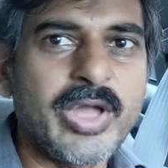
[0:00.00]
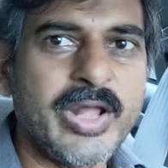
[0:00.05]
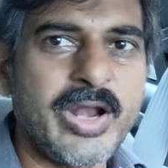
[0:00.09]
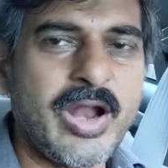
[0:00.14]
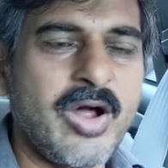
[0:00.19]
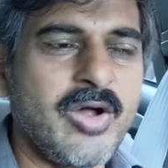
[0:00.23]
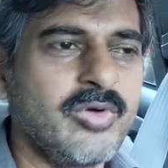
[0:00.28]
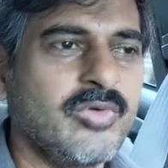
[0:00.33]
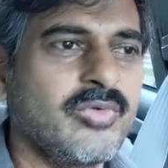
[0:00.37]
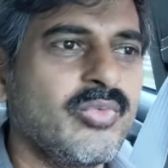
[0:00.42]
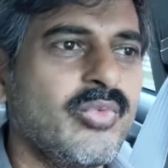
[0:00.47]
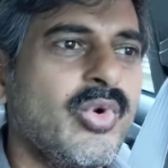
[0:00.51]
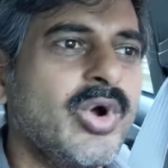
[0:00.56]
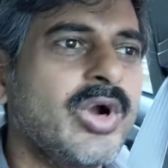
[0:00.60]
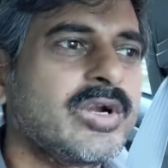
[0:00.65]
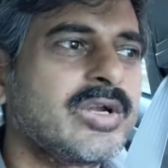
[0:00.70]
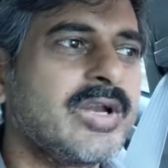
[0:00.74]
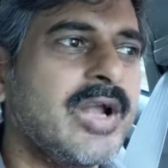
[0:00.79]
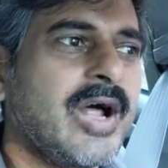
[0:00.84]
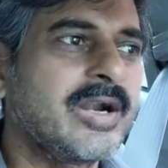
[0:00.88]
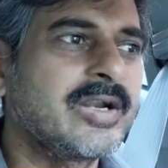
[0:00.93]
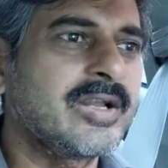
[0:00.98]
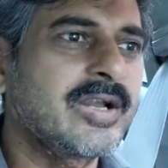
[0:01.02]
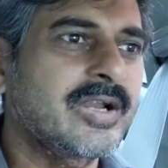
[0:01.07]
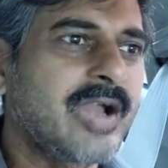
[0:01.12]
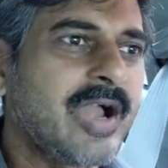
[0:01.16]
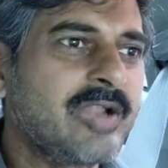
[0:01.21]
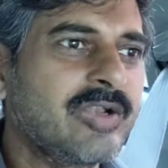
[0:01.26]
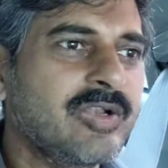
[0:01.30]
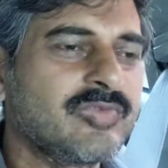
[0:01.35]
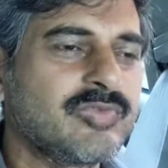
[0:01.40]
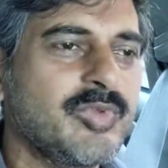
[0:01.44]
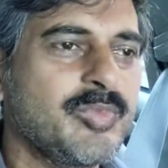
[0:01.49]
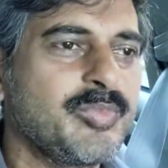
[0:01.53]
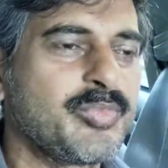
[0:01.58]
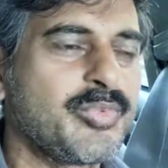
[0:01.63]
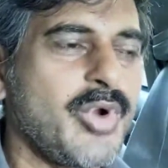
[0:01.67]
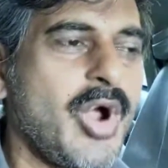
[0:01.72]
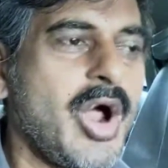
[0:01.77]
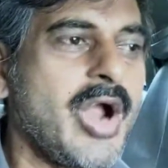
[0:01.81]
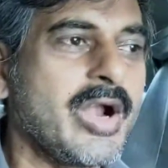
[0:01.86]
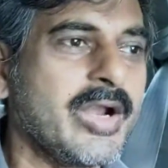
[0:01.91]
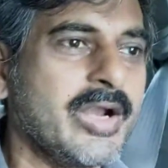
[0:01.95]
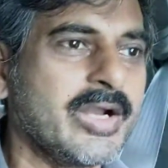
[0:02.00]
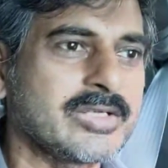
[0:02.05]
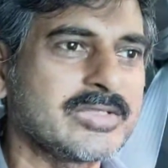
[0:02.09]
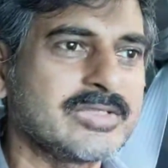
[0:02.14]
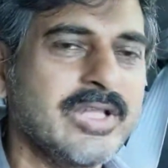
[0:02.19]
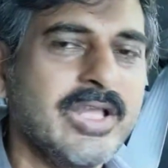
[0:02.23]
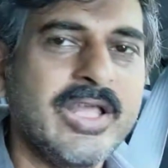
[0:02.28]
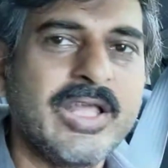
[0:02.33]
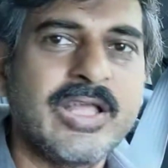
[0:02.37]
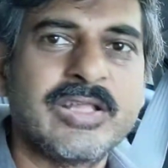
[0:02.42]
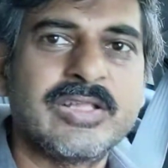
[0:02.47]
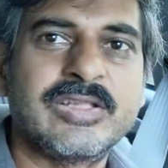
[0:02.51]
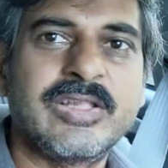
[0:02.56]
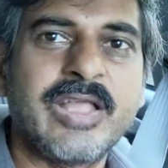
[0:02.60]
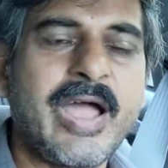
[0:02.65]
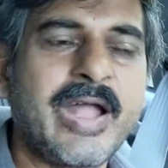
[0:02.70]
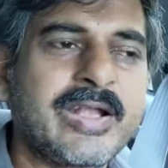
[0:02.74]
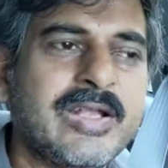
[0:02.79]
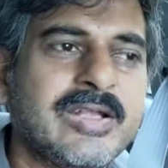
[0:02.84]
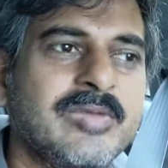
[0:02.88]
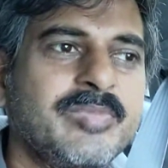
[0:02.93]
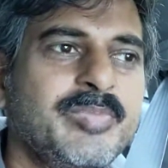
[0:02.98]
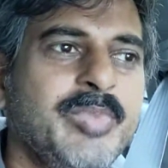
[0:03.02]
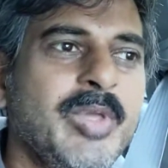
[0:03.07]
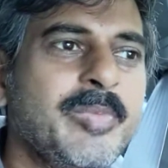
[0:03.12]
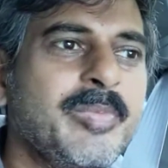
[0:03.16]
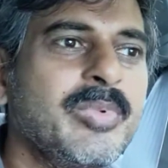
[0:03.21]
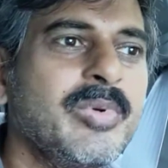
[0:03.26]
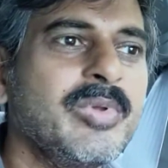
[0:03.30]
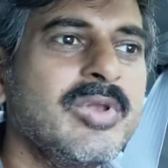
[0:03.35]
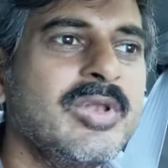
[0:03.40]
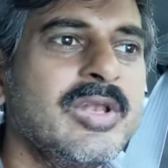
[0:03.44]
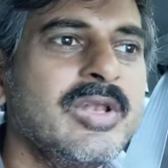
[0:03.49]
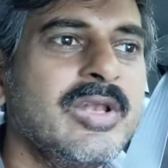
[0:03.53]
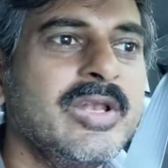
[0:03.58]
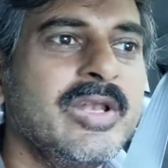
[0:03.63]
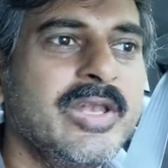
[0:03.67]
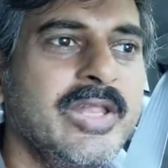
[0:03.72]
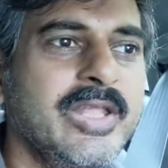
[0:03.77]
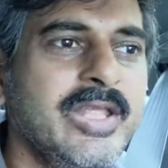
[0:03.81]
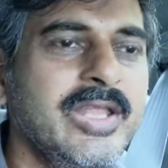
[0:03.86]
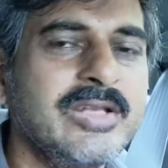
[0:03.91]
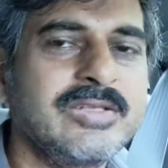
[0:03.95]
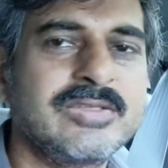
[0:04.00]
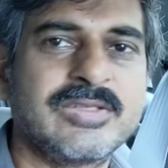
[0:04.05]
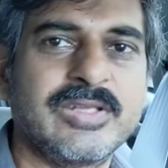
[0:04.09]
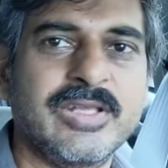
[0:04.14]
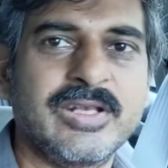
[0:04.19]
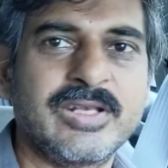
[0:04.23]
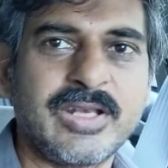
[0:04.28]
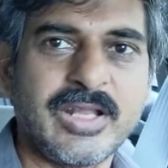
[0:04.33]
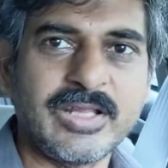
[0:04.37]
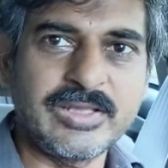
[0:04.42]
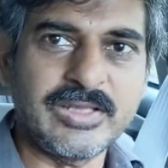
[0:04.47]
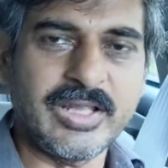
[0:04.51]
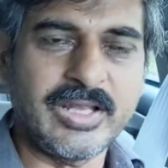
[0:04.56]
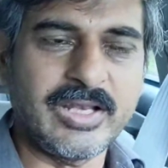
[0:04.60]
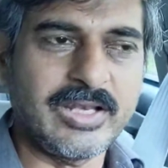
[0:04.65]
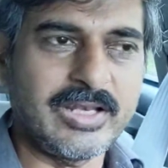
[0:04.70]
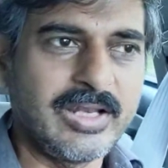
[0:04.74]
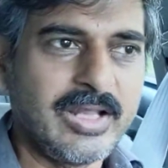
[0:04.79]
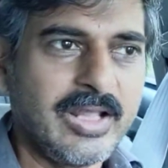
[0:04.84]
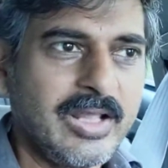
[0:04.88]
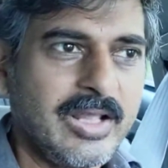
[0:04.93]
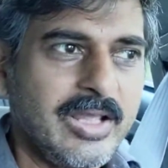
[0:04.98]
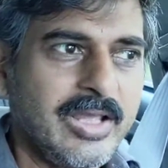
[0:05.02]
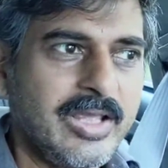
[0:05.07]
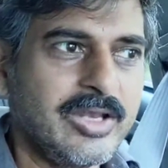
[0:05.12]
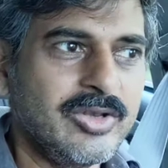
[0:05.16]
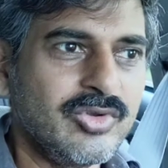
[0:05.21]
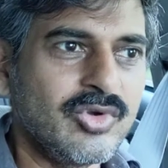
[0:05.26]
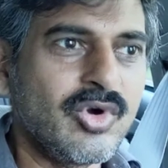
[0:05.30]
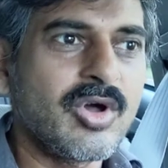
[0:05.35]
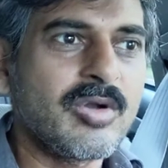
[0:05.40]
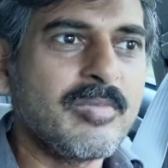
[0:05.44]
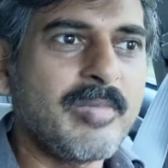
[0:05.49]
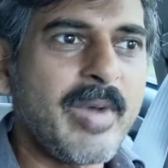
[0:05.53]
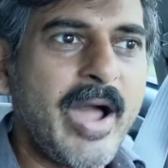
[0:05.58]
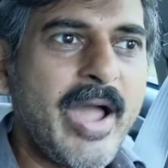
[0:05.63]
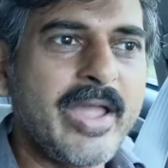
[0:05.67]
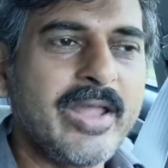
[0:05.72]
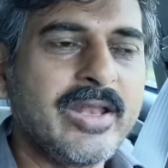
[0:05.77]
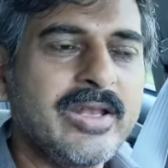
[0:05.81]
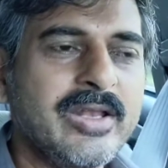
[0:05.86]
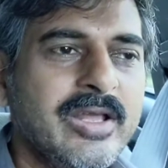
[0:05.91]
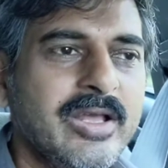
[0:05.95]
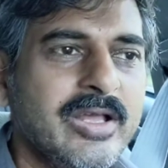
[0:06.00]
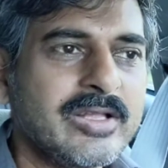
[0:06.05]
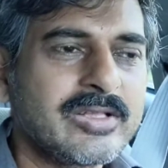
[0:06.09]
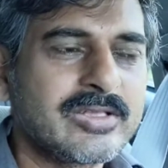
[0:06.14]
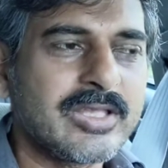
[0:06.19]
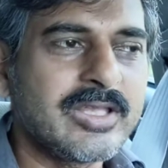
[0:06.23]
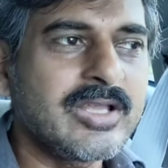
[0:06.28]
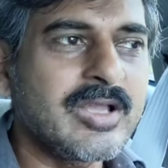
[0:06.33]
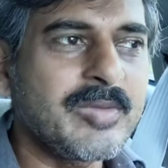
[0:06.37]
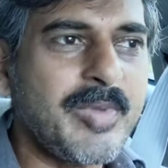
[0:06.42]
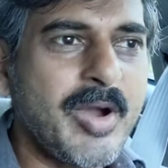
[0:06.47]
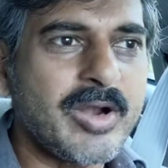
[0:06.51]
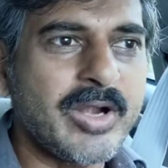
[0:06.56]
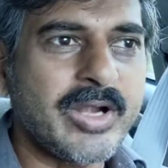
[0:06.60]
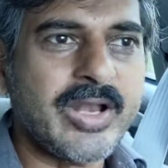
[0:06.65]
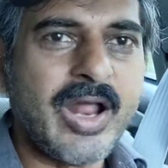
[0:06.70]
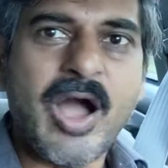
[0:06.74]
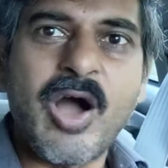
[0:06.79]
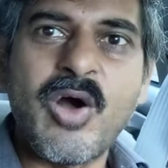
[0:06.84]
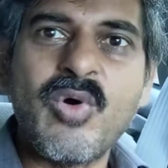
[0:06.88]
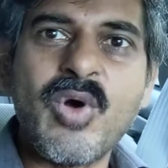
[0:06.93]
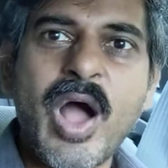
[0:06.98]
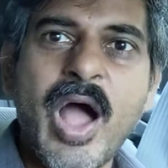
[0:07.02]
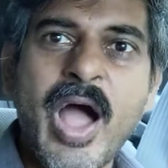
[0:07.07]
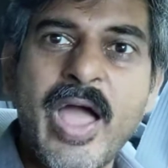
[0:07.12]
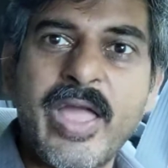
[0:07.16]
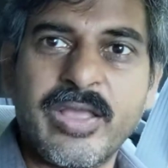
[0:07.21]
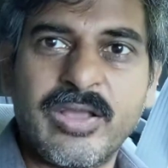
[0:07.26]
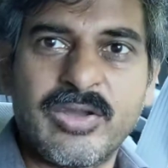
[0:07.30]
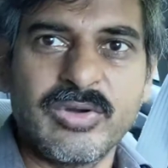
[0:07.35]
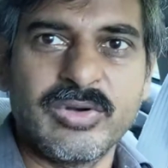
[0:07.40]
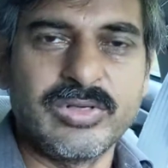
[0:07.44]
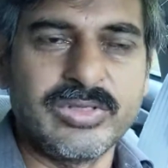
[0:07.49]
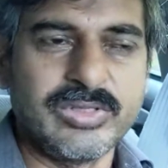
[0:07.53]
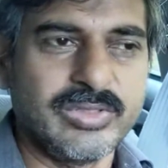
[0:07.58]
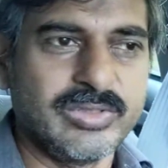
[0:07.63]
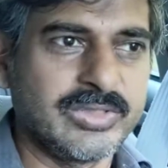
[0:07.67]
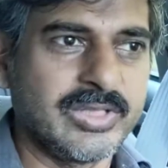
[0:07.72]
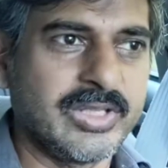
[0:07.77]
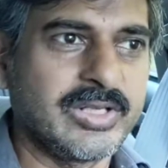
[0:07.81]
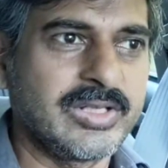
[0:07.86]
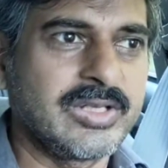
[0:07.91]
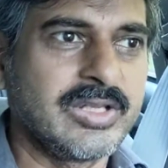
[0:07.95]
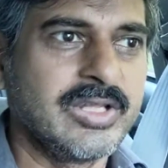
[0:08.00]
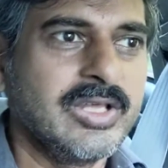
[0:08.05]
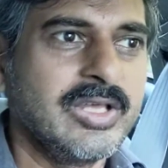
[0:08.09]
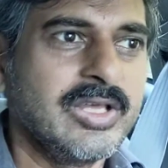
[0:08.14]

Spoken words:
around, what are the kind of the products that people needs it, and then in your mind think about it, how I could use it.